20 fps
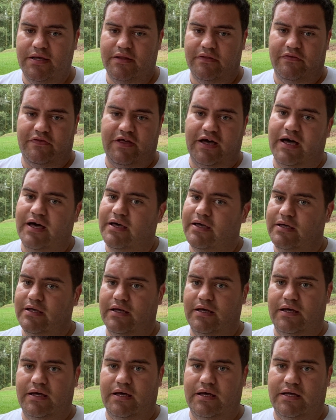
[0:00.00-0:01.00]
that
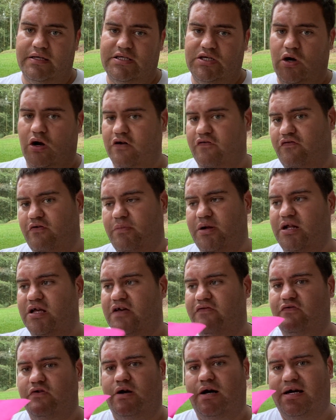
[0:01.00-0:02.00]
it's hard for me to
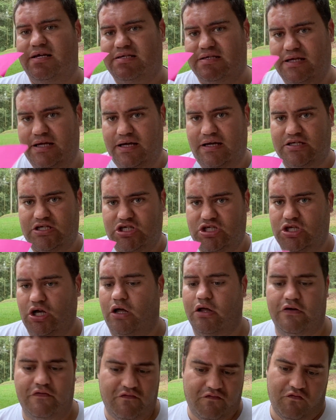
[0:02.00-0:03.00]
give you guys a
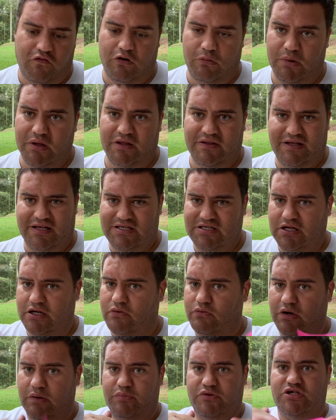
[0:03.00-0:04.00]
solid formula that's going to
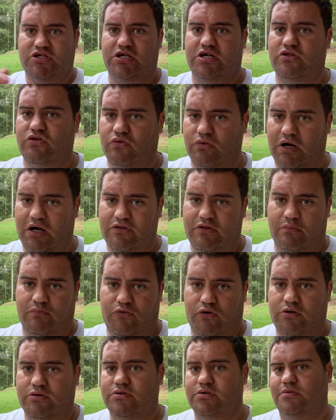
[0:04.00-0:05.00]
represent throughout the
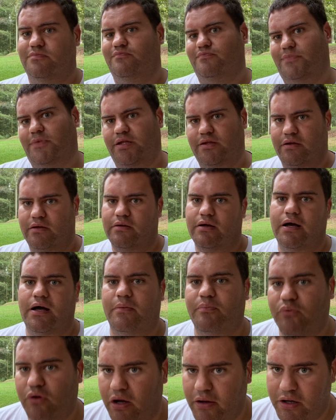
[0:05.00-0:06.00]
boards. I
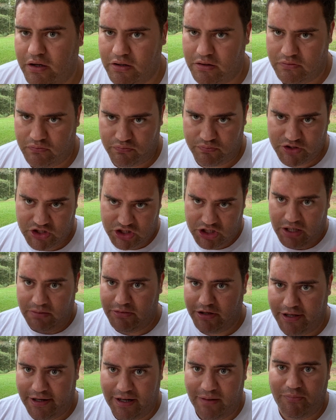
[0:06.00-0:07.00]
probably could have
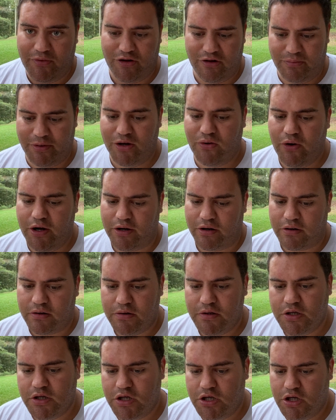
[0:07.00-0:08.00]
summed that up a little bit quicker.
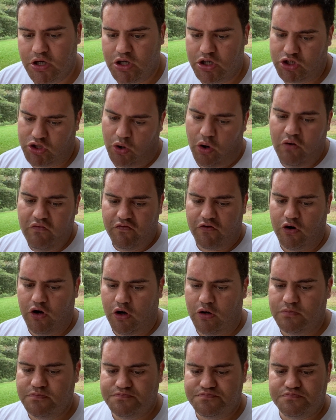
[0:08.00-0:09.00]
So
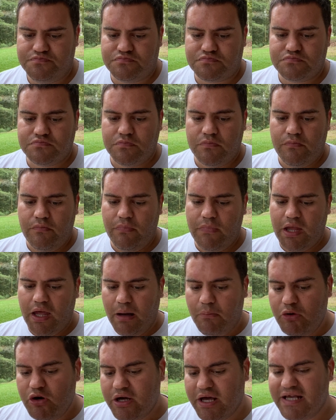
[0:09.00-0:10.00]
overall,
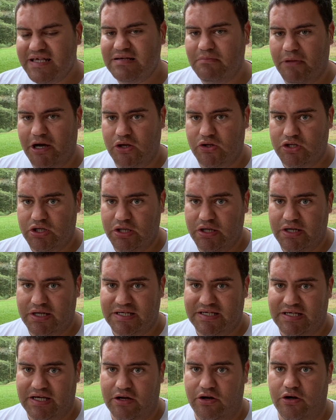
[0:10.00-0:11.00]
I'm going to guess on my
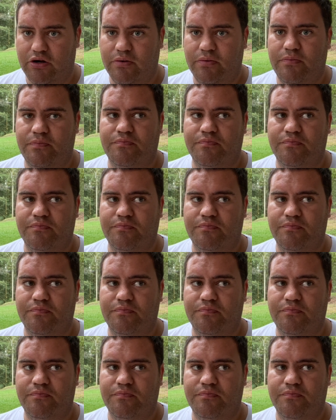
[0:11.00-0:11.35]
utilities here